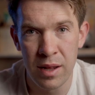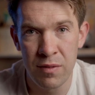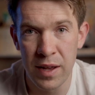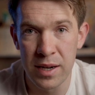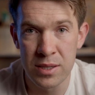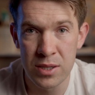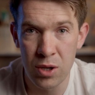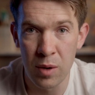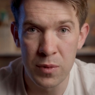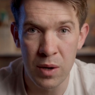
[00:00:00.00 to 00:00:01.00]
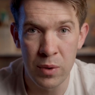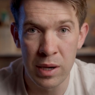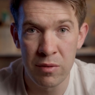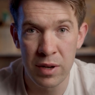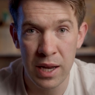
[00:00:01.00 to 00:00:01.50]
If that is stopped and
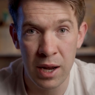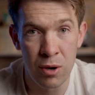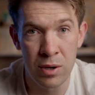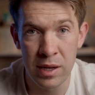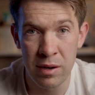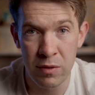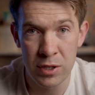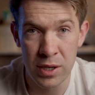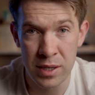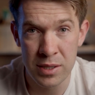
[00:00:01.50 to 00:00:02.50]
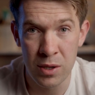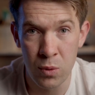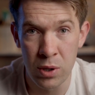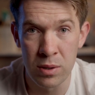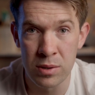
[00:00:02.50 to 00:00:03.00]
we're living in our own individualistic
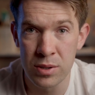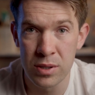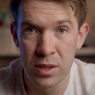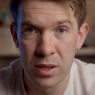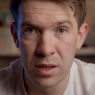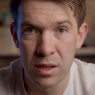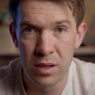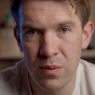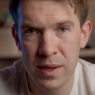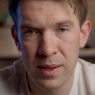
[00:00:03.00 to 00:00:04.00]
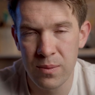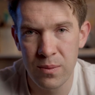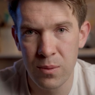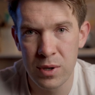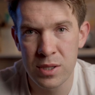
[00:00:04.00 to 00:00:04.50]
worlds, like,
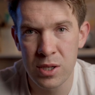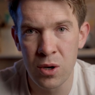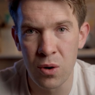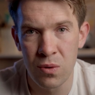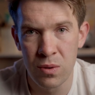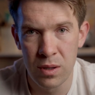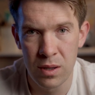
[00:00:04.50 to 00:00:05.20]
what is the goal?